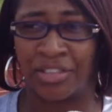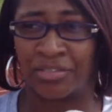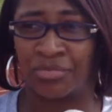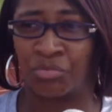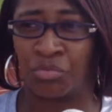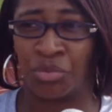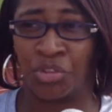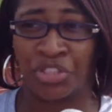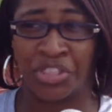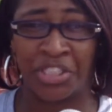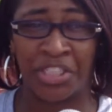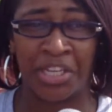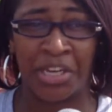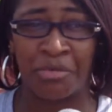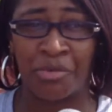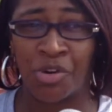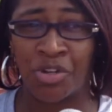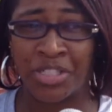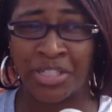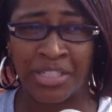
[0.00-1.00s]
we'll see
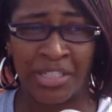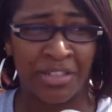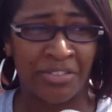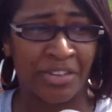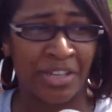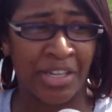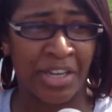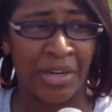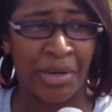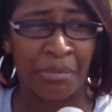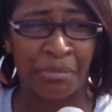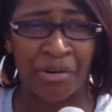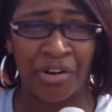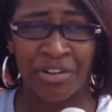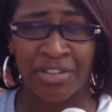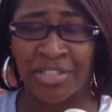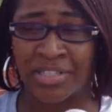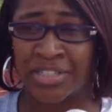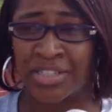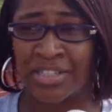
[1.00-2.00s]
him on TV and in
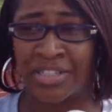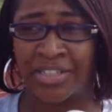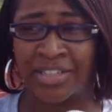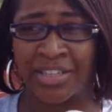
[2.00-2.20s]
person,